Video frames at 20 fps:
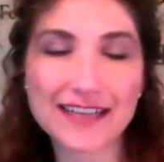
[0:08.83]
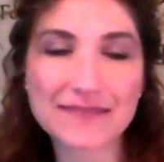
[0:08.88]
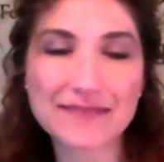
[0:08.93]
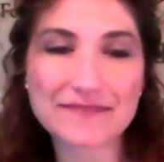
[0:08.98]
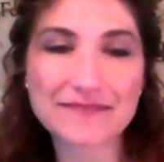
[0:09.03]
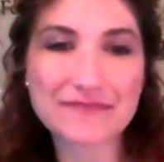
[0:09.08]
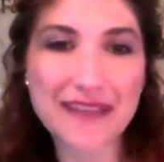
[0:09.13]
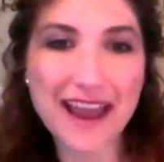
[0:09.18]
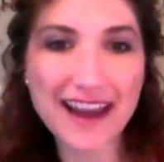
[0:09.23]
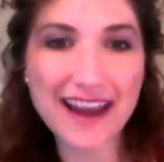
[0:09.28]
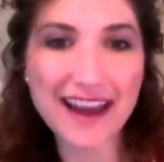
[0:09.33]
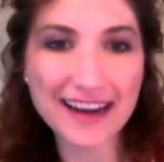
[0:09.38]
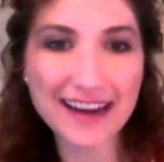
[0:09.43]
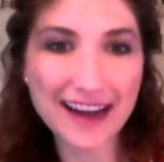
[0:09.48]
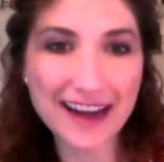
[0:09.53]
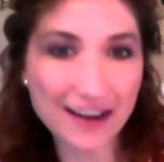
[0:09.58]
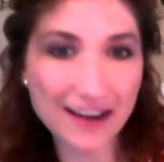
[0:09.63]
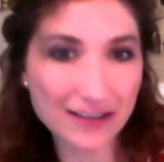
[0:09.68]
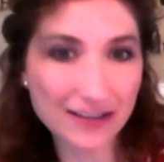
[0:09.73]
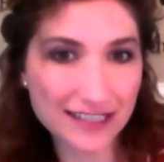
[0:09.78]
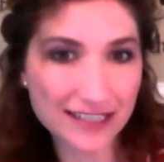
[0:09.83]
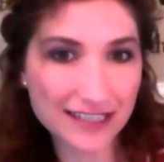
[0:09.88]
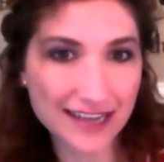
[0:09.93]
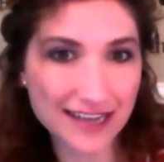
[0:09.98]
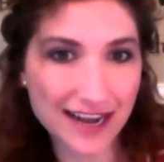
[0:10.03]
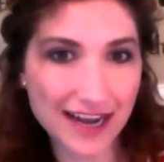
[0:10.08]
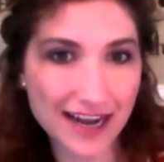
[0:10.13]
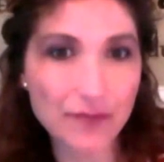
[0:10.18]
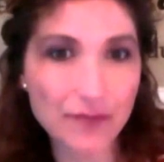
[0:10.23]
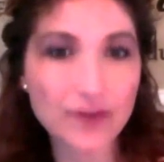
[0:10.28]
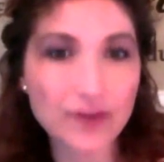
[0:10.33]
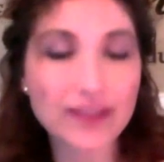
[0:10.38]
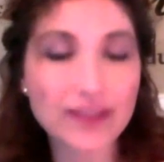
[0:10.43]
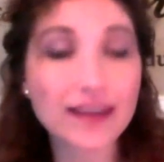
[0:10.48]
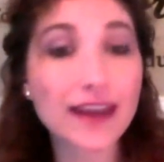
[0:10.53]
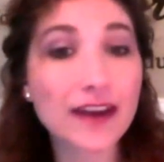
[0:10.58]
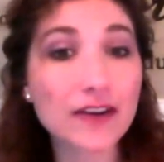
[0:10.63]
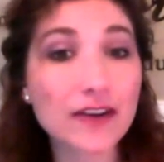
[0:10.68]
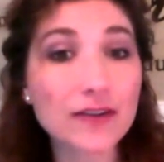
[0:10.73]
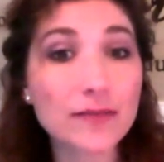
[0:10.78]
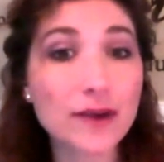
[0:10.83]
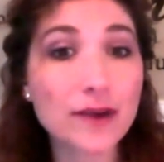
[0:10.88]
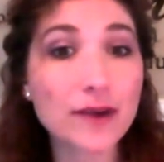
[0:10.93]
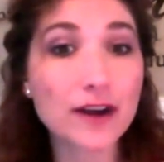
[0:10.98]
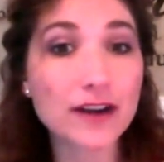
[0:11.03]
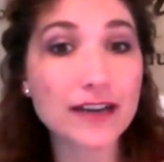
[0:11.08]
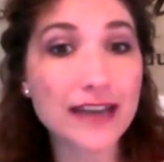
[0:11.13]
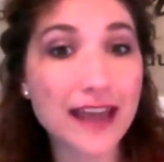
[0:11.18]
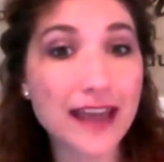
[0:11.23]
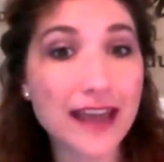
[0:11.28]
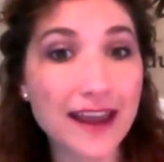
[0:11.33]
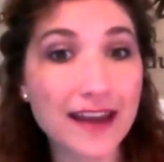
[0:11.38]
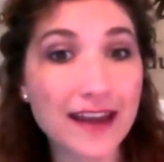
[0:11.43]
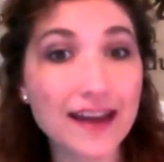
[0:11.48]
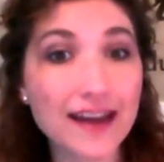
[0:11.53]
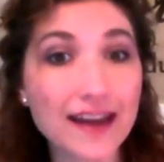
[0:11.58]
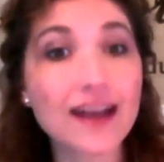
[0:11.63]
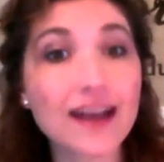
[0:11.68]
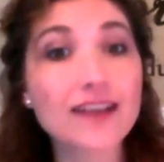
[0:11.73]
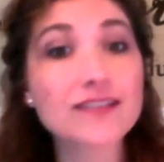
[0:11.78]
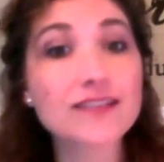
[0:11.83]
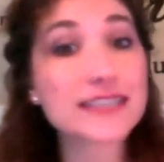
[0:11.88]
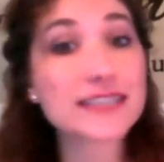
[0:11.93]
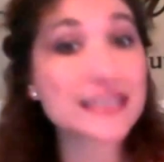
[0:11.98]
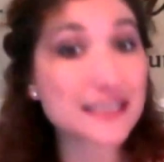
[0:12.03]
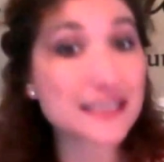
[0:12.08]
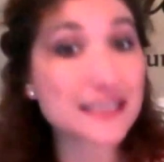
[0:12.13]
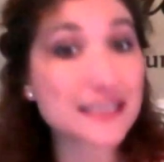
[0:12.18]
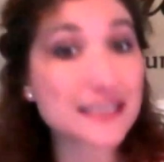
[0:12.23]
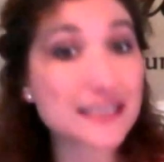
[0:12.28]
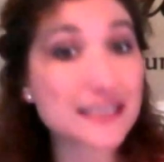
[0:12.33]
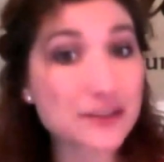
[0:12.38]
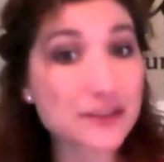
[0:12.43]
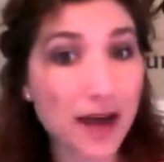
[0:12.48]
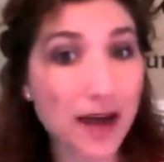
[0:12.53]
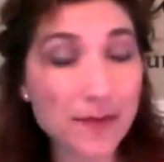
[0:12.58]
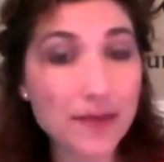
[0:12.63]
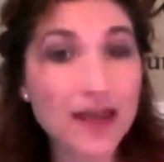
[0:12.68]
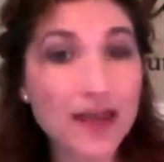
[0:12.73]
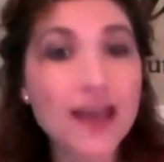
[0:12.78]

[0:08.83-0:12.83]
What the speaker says: hanging out today with Carol Barnier of Sizzlebop.